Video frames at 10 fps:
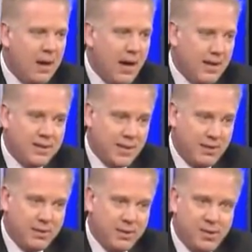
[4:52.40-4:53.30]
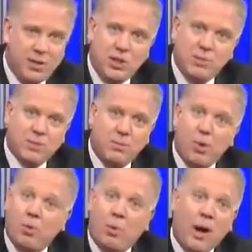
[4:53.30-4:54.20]
I discovered that she was
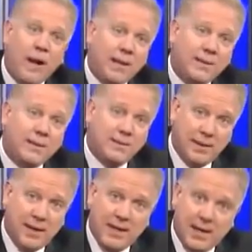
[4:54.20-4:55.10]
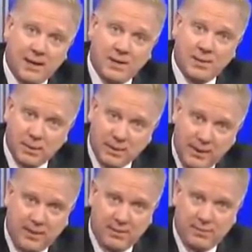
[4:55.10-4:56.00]
more right than I cared to
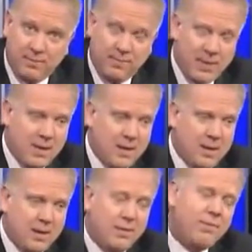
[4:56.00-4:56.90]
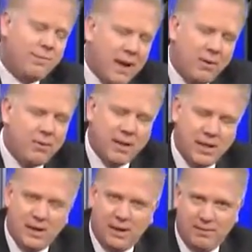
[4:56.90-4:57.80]
believe. The
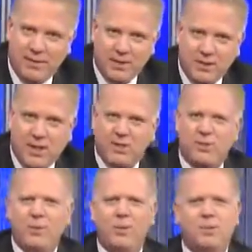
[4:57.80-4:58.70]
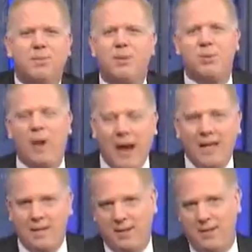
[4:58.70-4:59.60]
founding of this country was
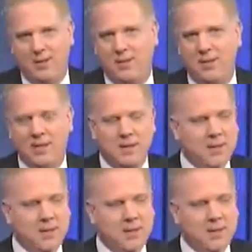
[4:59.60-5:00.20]
miraculous.